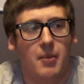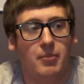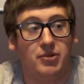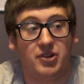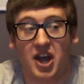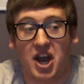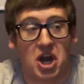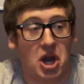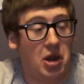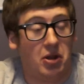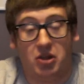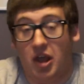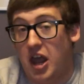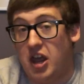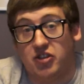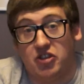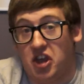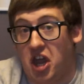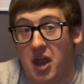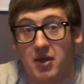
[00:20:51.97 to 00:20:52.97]
Played it,
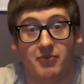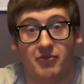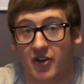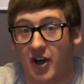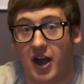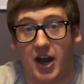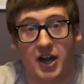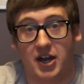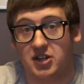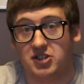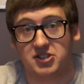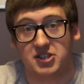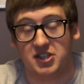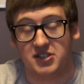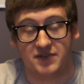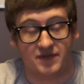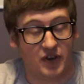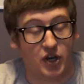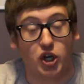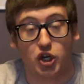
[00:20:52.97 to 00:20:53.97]
liked the game fine. It's,
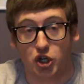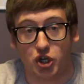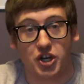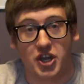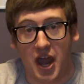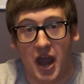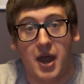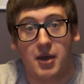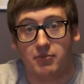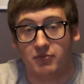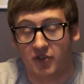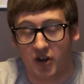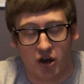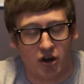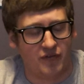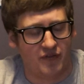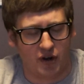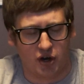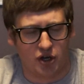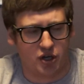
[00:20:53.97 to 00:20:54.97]
it's a very good game,
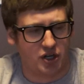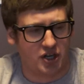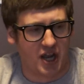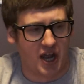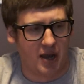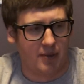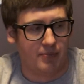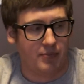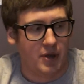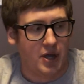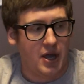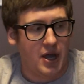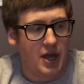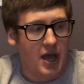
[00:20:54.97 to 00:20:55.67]
very, very good game.